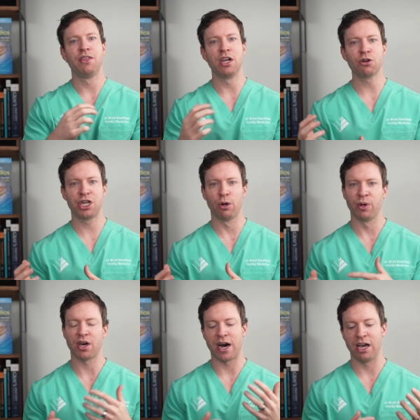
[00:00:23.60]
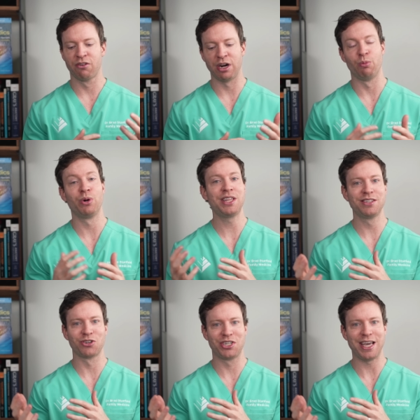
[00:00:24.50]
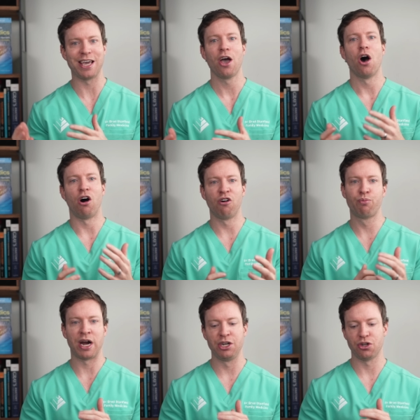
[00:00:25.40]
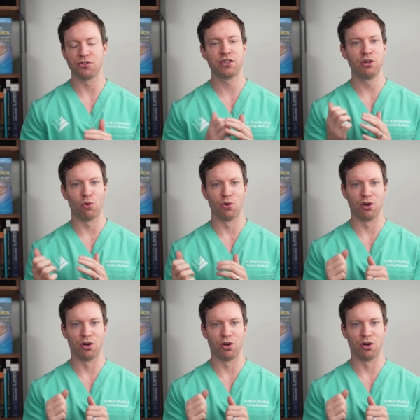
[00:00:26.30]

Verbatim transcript: Then I'll share whether I agree with his critique of Bryan Johnson or